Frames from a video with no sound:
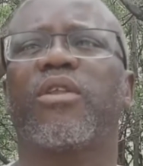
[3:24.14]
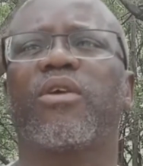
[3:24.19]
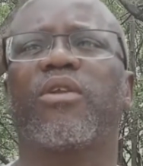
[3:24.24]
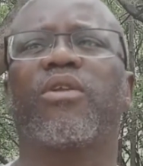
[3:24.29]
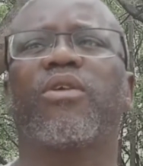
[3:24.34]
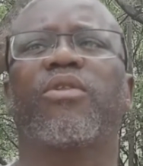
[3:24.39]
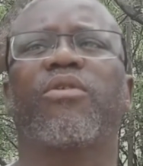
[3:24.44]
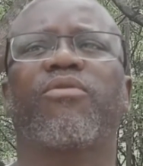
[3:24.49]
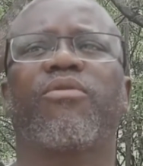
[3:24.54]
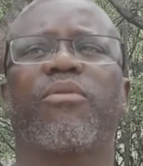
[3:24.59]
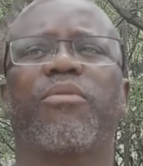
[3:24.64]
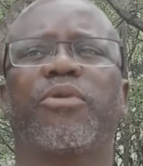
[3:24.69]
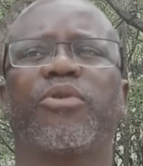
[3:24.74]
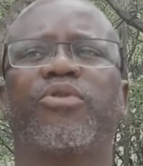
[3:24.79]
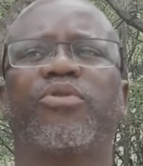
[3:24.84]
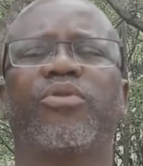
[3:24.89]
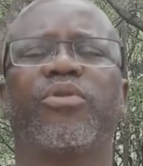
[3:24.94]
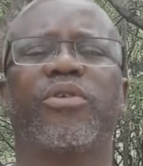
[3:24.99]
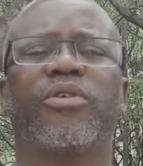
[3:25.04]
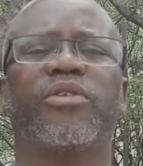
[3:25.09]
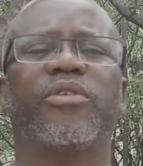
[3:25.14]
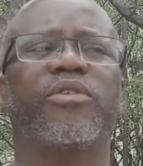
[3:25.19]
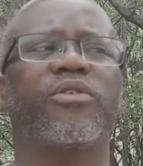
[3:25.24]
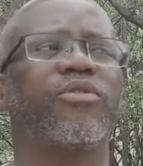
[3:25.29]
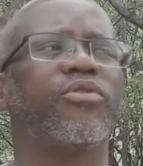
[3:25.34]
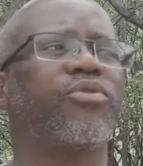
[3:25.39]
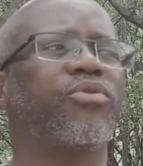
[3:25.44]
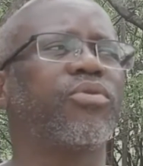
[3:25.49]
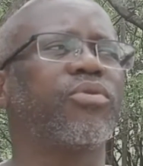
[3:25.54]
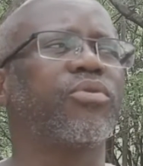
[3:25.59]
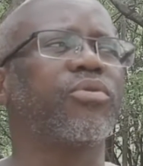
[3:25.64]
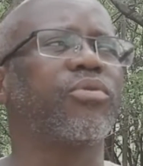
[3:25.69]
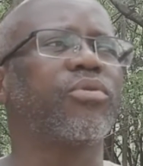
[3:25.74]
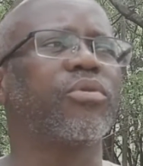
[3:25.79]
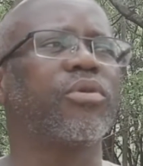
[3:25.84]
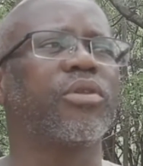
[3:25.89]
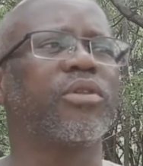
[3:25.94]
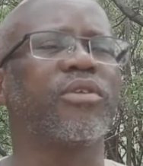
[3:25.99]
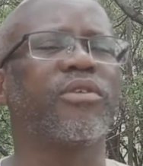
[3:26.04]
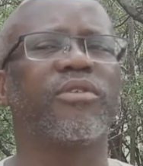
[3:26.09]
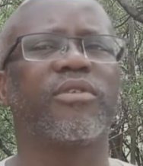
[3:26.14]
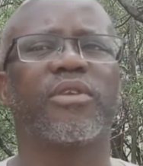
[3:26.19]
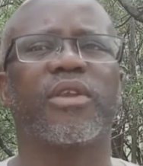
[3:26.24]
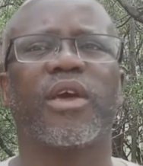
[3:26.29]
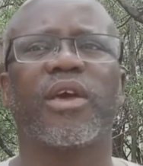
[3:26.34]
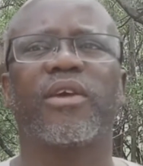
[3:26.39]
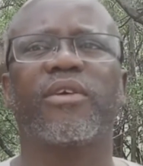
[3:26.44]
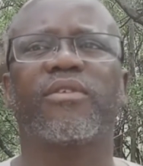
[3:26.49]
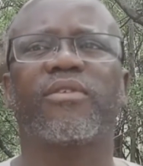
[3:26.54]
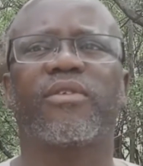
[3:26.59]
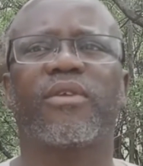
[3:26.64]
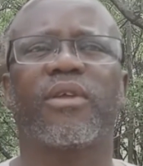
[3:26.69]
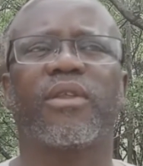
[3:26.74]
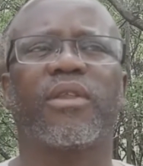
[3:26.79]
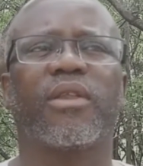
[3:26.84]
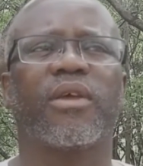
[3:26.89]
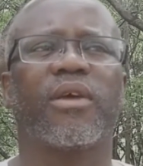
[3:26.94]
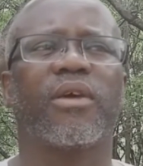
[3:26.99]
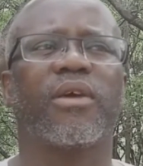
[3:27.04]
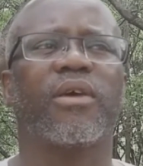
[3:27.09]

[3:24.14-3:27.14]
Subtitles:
a lot of opportunities to indigenize and